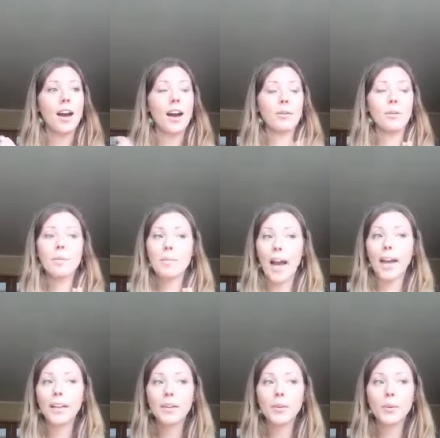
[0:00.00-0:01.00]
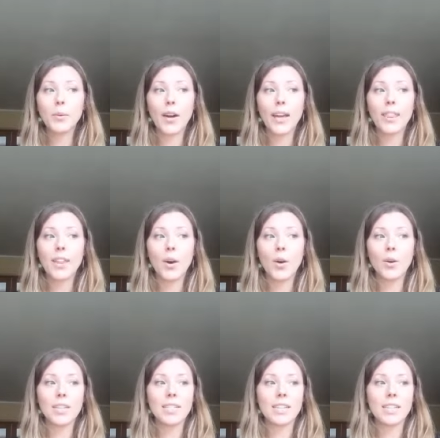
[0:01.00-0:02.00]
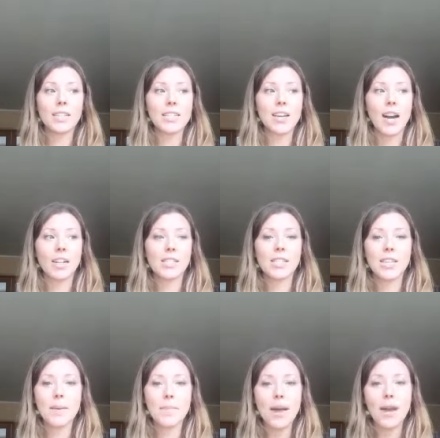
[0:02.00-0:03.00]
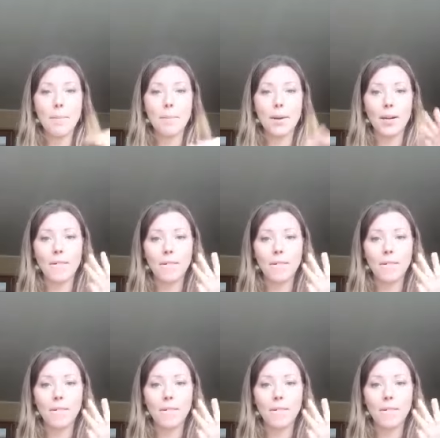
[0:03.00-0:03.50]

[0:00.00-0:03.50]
I will be back with holistic detox tip number